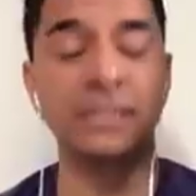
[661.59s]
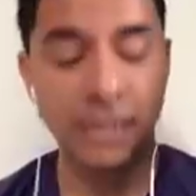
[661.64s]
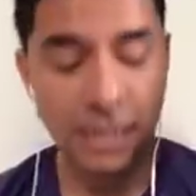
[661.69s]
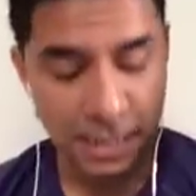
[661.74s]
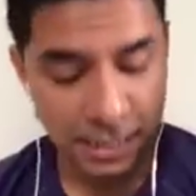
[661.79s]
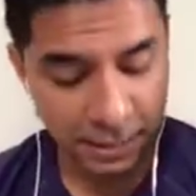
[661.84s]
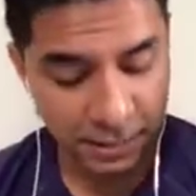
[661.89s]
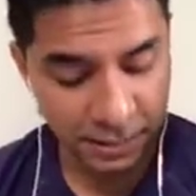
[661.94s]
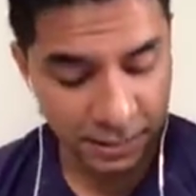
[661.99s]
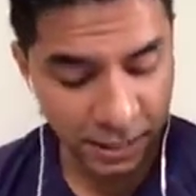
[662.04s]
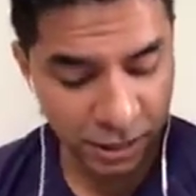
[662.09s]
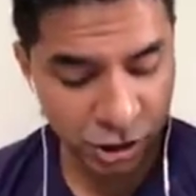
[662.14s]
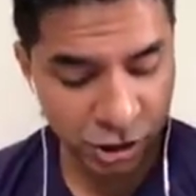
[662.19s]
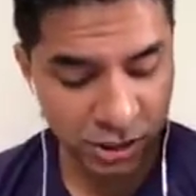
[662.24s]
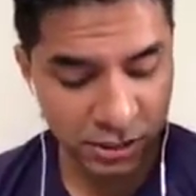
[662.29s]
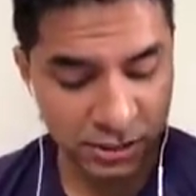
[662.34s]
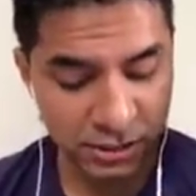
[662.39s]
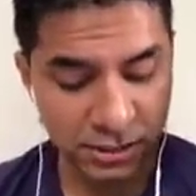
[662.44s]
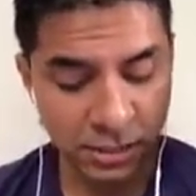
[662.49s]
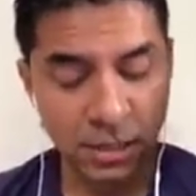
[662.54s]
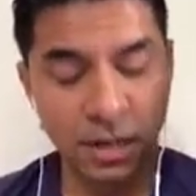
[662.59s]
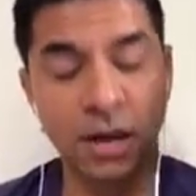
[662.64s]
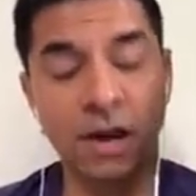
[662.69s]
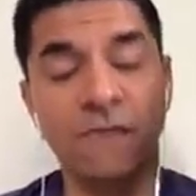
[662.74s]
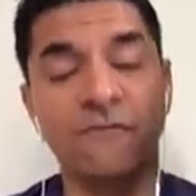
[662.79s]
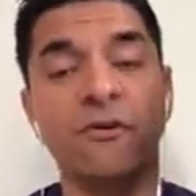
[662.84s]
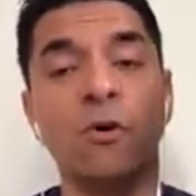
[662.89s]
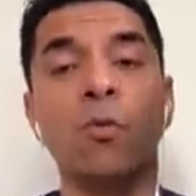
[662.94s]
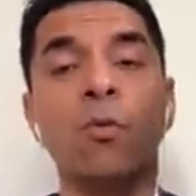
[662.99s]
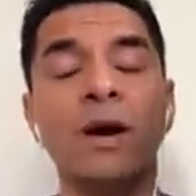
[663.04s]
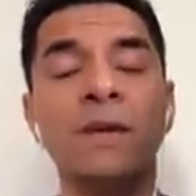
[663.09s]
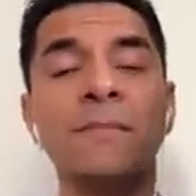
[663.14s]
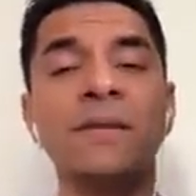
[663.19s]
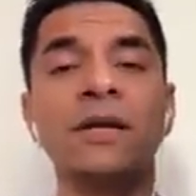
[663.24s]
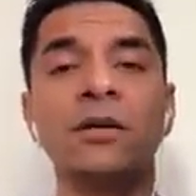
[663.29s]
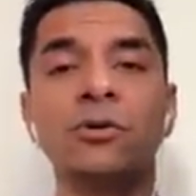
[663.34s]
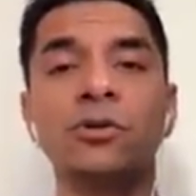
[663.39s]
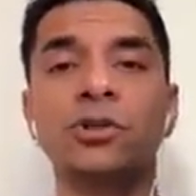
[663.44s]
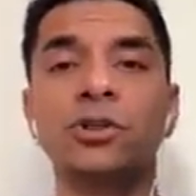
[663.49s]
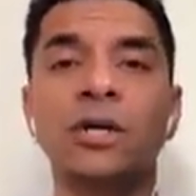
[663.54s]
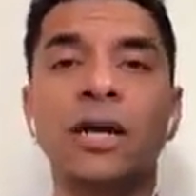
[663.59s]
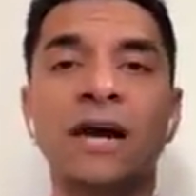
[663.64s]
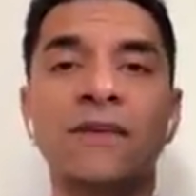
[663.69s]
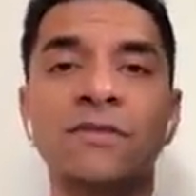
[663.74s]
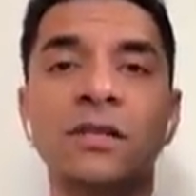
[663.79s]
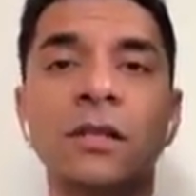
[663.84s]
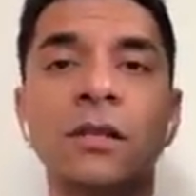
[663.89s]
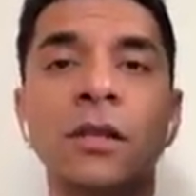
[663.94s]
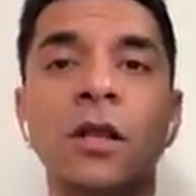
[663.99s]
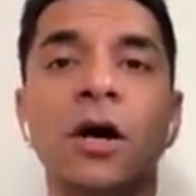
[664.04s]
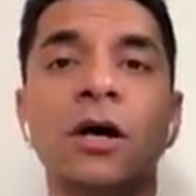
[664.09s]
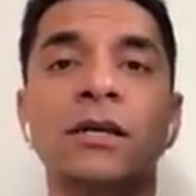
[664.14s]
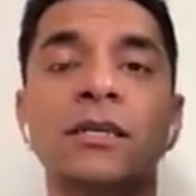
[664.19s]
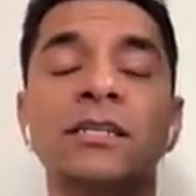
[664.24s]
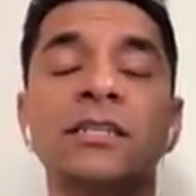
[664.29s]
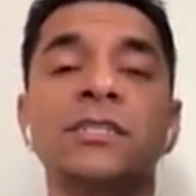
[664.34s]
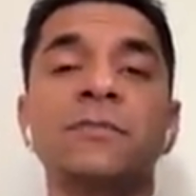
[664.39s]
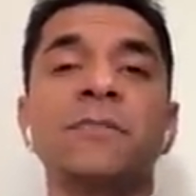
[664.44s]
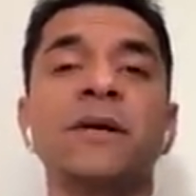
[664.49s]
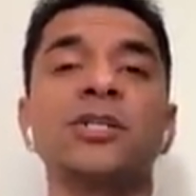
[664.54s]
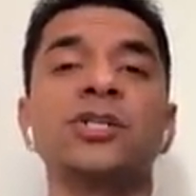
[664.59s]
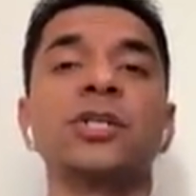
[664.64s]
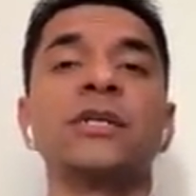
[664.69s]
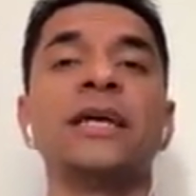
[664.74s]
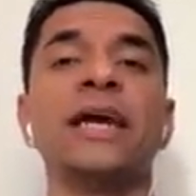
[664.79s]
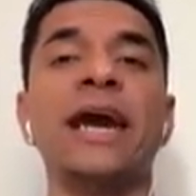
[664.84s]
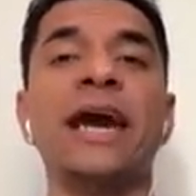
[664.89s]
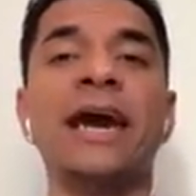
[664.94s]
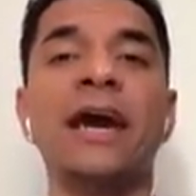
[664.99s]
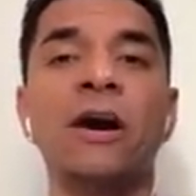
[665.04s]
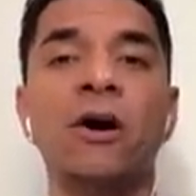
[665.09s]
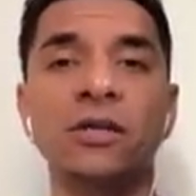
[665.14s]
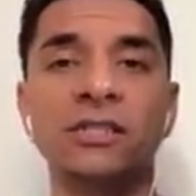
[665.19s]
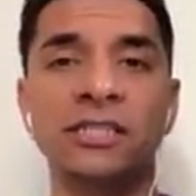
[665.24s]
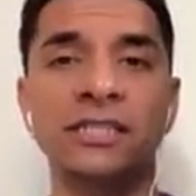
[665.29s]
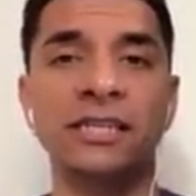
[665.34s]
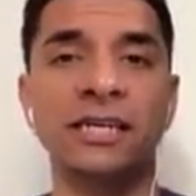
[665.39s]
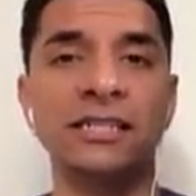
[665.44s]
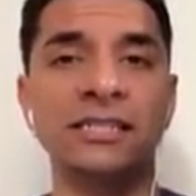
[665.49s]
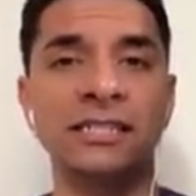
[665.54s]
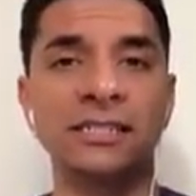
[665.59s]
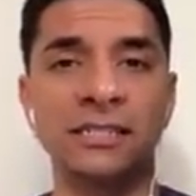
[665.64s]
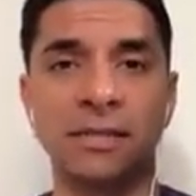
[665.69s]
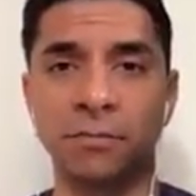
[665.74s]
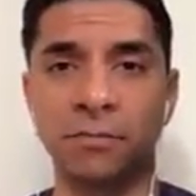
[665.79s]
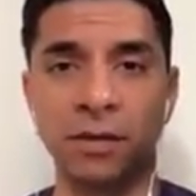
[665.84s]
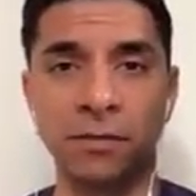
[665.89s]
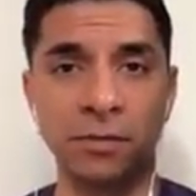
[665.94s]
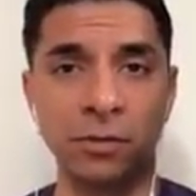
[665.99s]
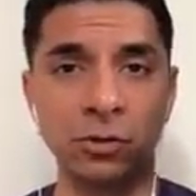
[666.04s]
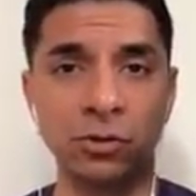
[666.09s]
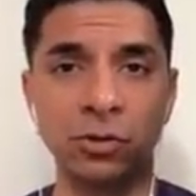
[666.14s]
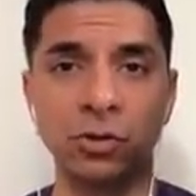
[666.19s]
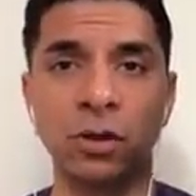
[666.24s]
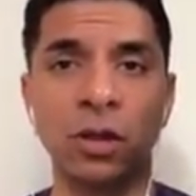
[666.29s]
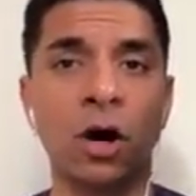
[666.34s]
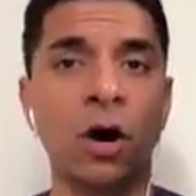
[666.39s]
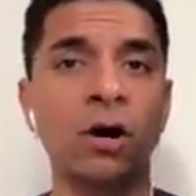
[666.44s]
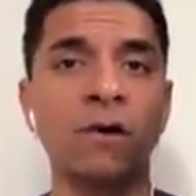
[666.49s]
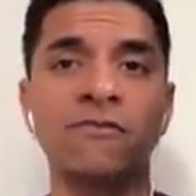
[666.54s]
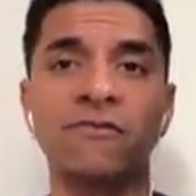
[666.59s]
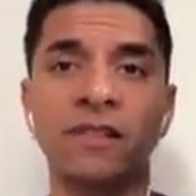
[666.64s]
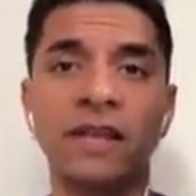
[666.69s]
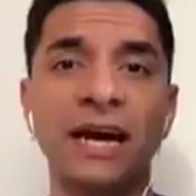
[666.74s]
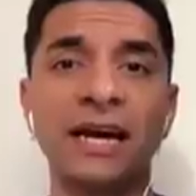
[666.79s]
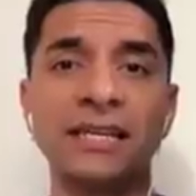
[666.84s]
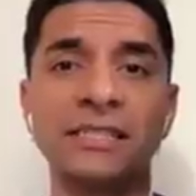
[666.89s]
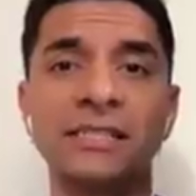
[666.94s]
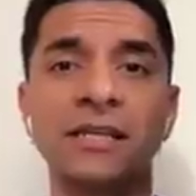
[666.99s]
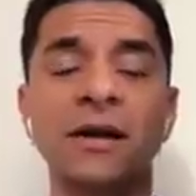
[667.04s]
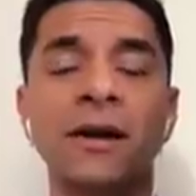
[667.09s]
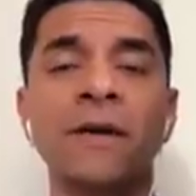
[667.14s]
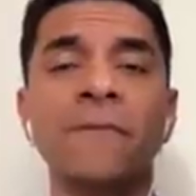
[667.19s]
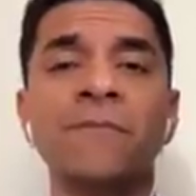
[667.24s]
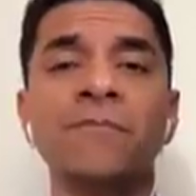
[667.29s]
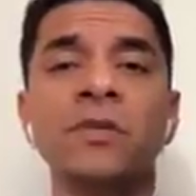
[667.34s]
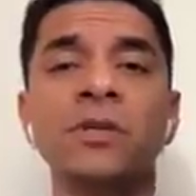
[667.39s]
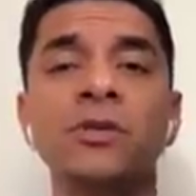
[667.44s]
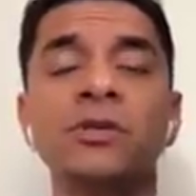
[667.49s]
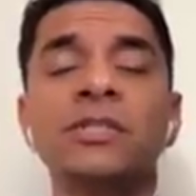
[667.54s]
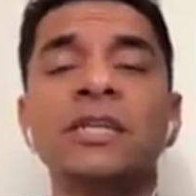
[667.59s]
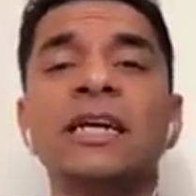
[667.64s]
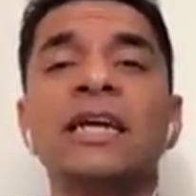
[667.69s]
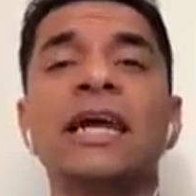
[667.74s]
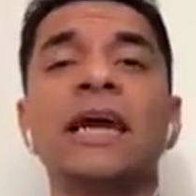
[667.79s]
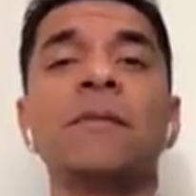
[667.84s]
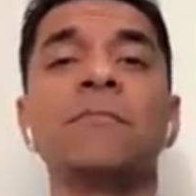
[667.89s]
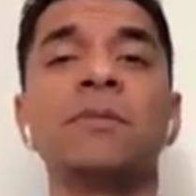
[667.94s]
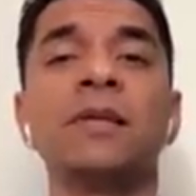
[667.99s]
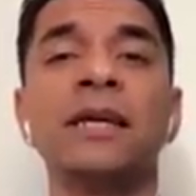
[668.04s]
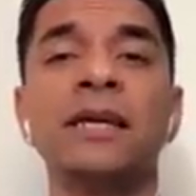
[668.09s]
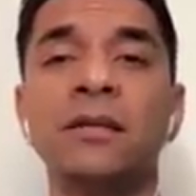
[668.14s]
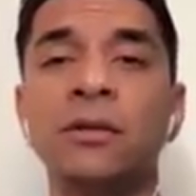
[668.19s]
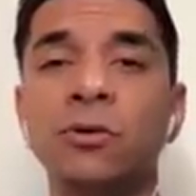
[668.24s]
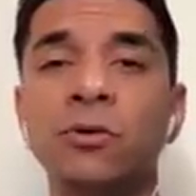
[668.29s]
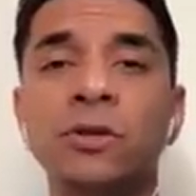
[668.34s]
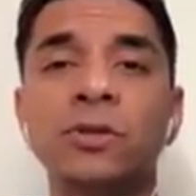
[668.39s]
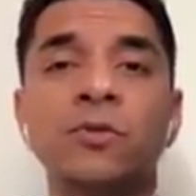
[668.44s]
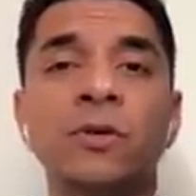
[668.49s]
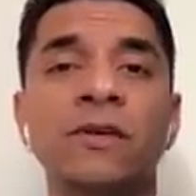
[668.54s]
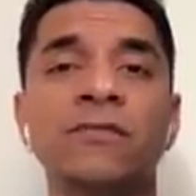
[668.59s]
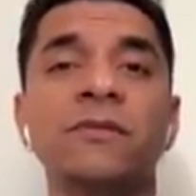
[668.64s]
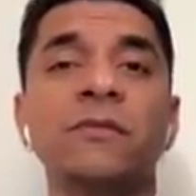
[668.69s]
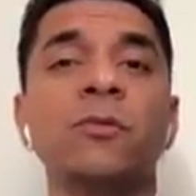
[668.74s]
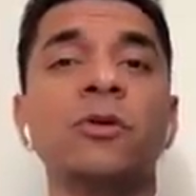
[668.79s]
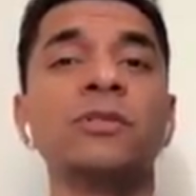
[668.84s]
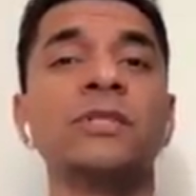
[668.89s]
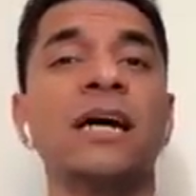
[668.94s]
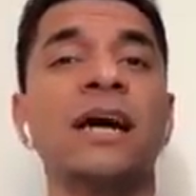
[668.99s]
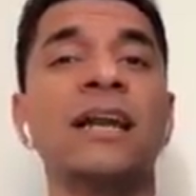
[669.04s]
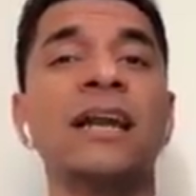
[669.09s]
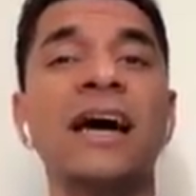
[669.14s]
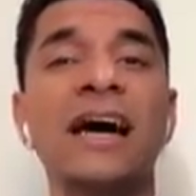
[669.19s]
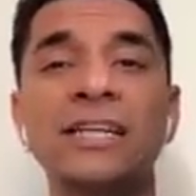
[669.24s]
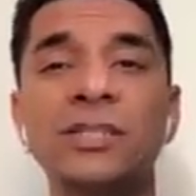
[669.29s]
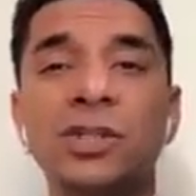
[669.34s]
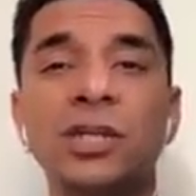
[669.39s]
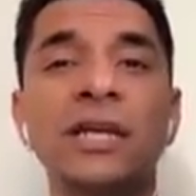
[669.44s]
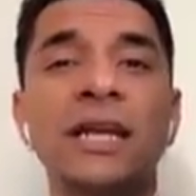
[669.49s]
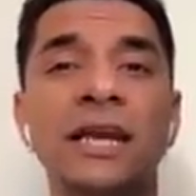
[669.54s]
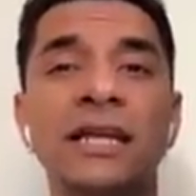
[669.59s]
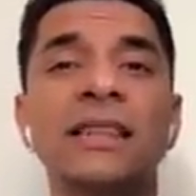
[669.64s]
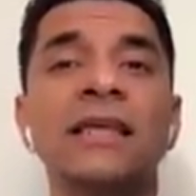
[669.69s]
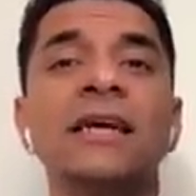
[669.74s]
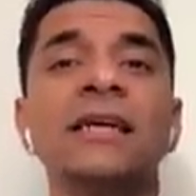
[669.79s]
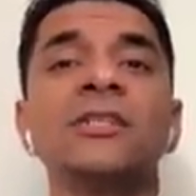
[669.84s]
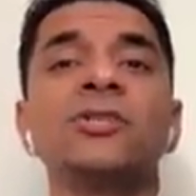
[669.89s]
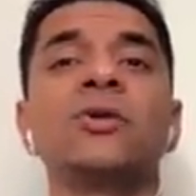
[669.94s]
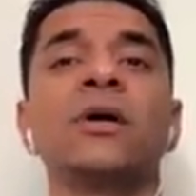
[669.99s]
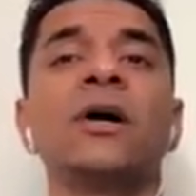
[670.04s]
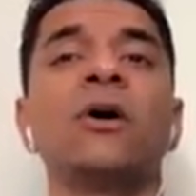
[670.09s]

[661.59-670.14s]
these conditions. For women who travel a lot, and especially air hostesses and people who do long flights, using an airplane loo is one of the most unhygienic things.